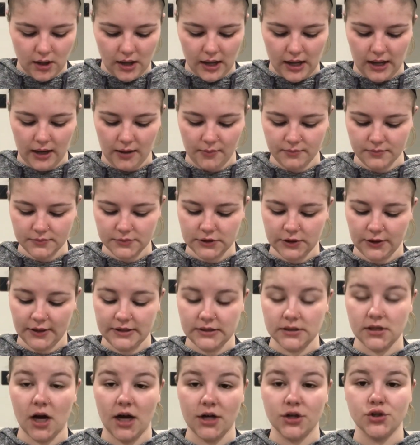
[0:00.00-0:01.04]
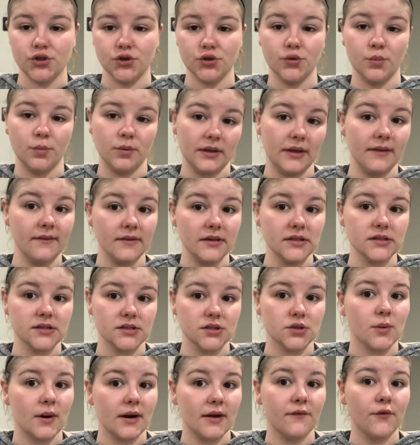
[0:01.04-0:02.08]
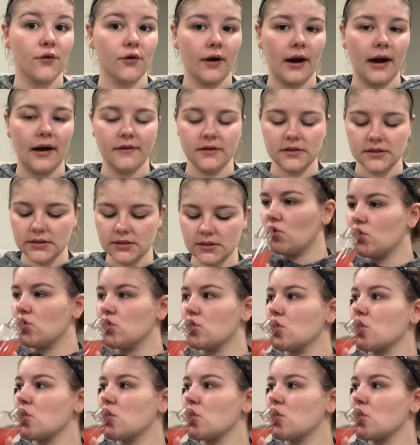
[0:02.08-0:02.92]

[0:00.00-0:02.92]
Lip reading: So I do believe this is 24 hours.